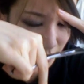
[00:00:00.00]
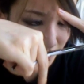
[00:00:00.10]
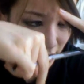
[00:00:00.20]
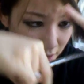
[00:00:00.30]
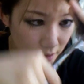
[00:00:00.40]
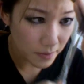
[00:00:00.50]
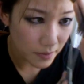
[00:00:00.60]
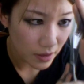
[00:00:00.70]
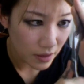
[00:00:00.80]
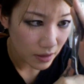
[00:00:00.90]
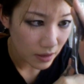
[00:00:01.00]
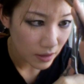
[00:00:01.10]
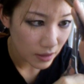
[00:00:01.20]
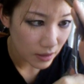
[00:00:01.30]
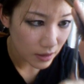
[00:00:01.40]
the bottom.
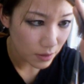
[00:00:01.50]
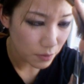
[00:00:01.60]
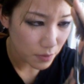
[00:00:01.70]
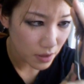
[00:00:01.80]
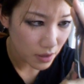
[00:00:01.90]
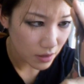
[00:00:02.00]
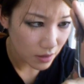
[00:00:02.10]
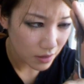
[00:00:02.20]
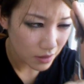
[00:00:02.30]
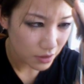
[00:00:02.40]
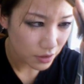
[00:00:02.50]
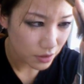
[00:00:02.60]
And then 1, 2,